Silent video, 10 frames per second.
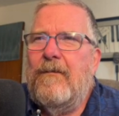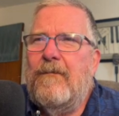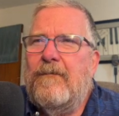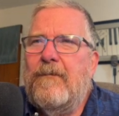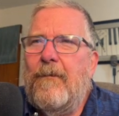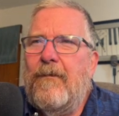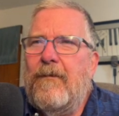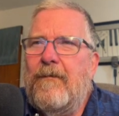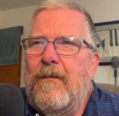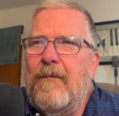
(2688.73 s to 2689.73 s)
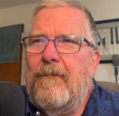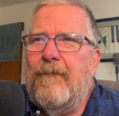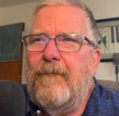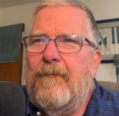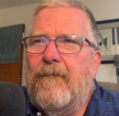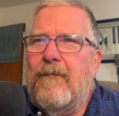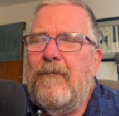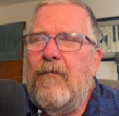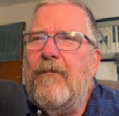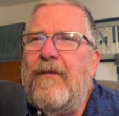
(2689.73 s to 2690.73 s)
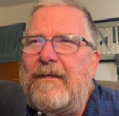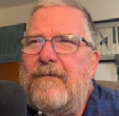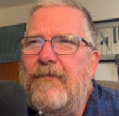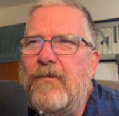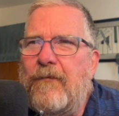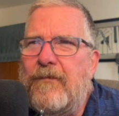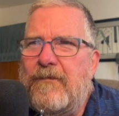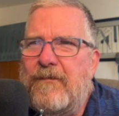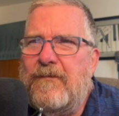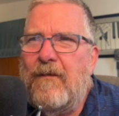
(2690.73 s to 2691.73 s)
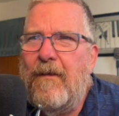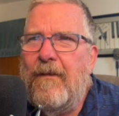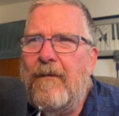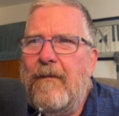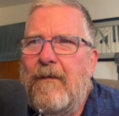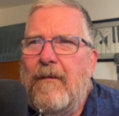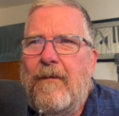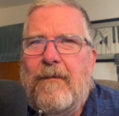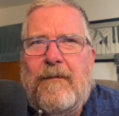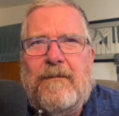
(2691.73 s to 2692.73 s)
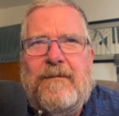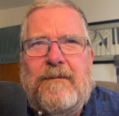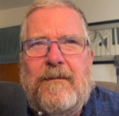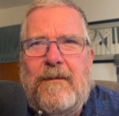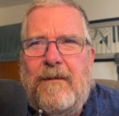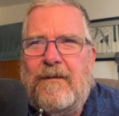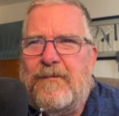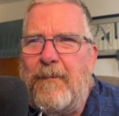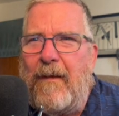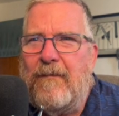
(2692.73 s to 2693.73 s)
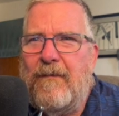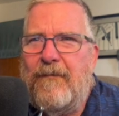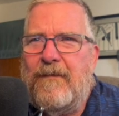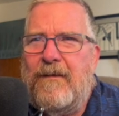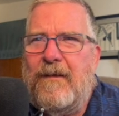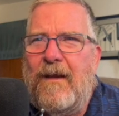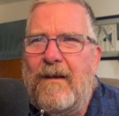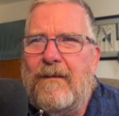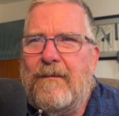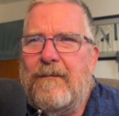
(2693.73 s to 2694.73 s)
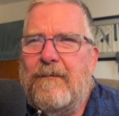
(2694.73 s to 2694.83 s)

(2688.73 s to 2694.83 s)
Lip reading: some of the reflective surfaces on the spout of the tea kettle.